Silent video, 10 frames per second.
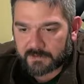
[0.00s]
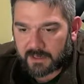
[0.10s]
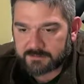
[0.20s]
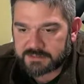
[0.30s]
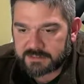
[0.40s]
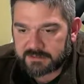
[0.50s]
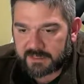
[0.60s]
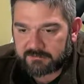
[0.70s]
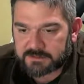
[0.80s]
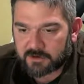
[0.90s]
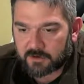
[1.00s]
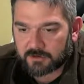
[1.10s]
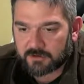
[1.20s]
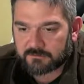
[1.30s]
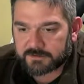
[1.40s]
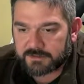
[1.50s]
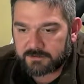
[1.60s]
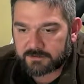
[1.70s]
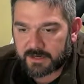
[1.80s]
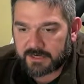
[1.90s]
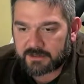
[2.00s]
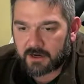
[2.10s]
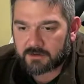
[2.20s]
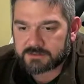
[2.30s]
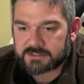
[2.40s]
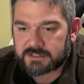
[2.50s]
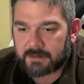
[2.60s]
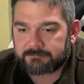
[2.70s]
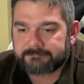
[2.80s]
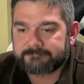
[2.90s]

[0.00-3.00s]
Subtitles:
MC, Navy is all over the Ukraine coast. Yep.